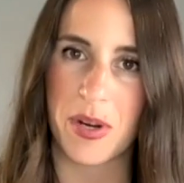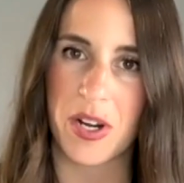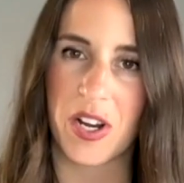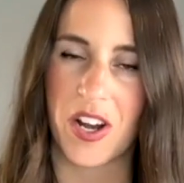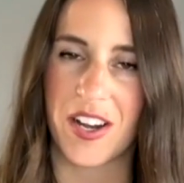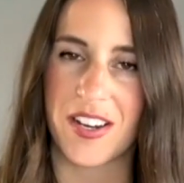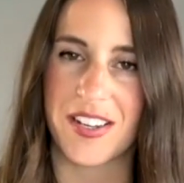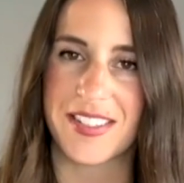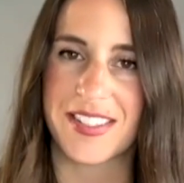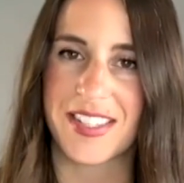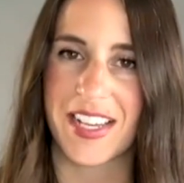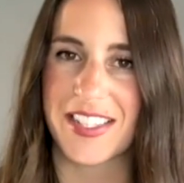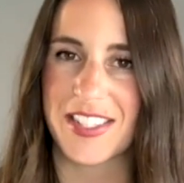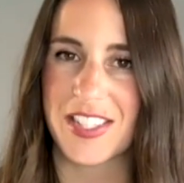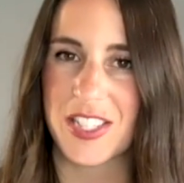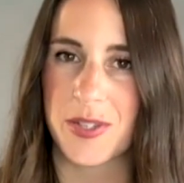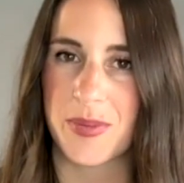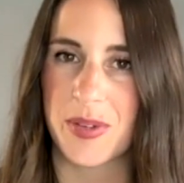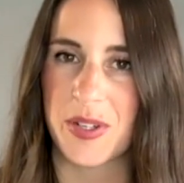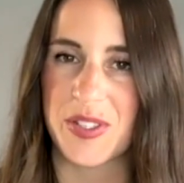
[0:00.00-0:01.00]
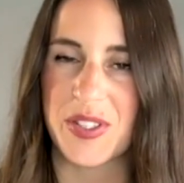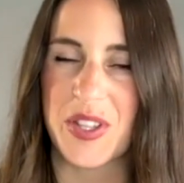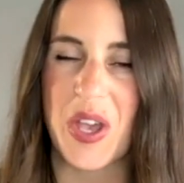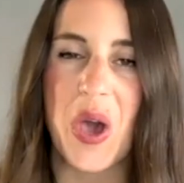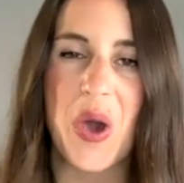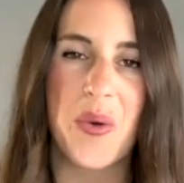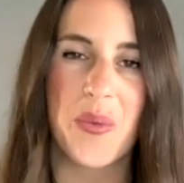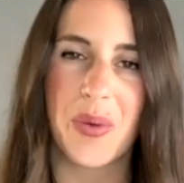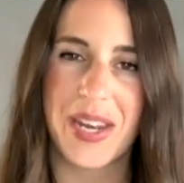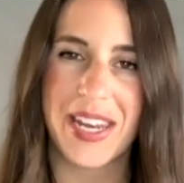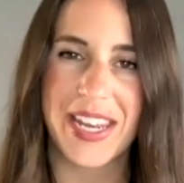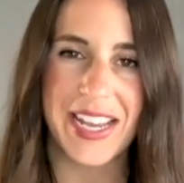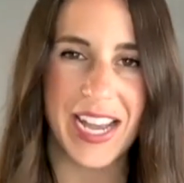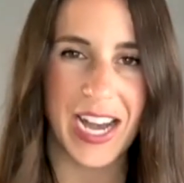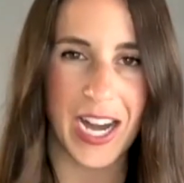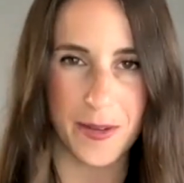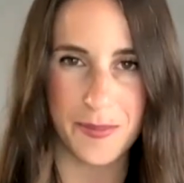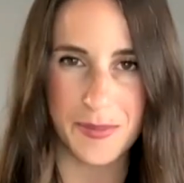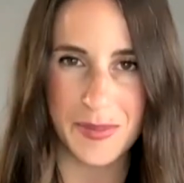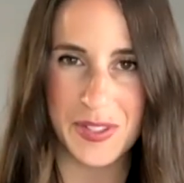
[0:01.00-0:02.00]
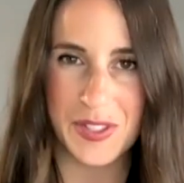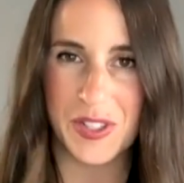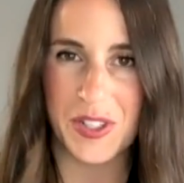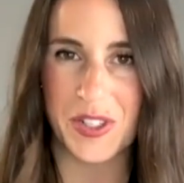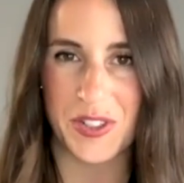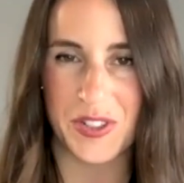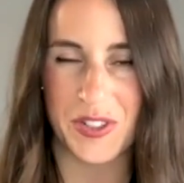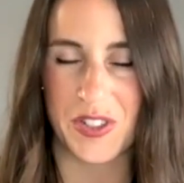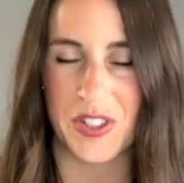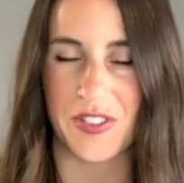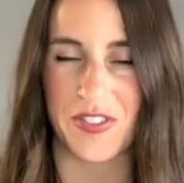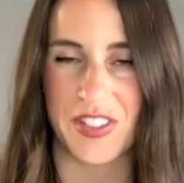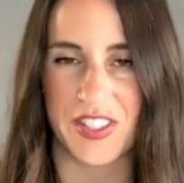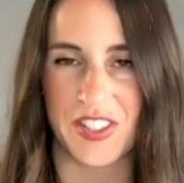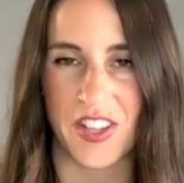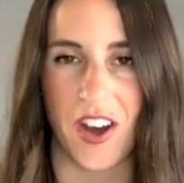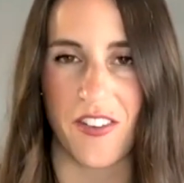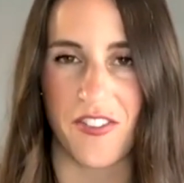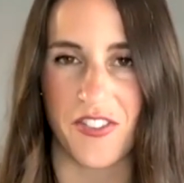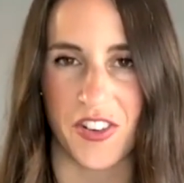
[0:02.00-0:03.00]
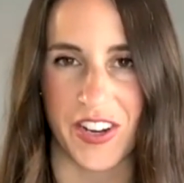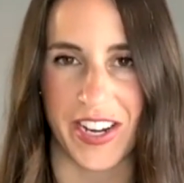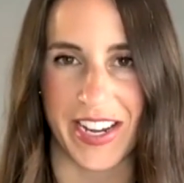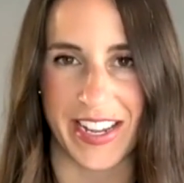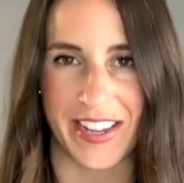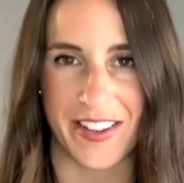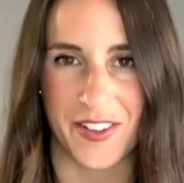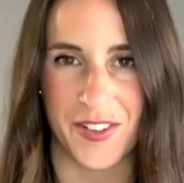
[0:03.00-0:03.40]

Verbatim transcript: Berkana's customers when it comes to your service offering?